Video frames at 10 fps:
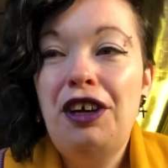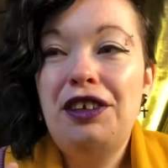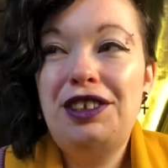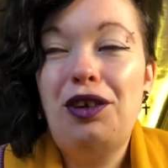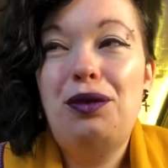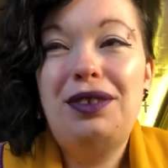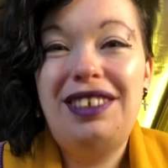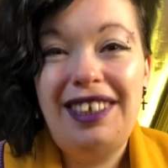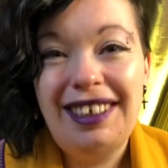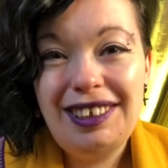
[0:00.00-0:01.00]
So
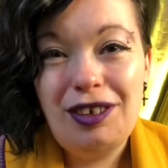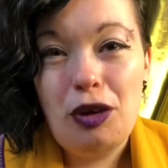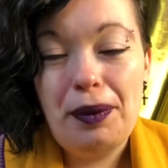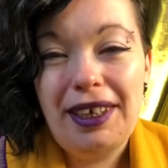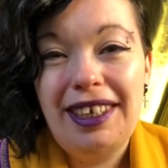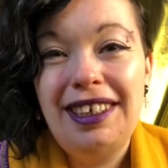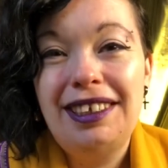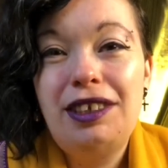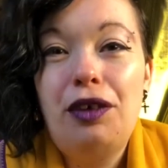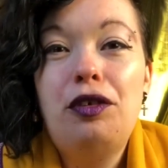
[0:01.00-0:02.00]
today's topic is
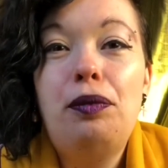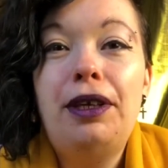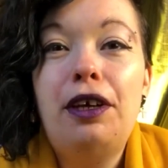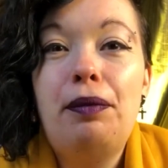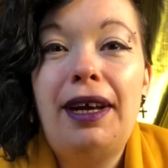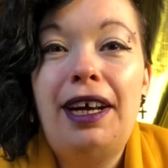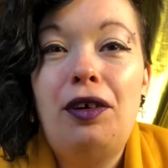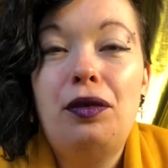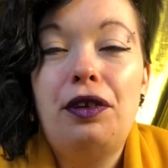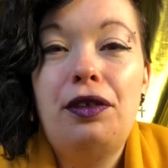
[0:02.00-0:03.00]
going to be about the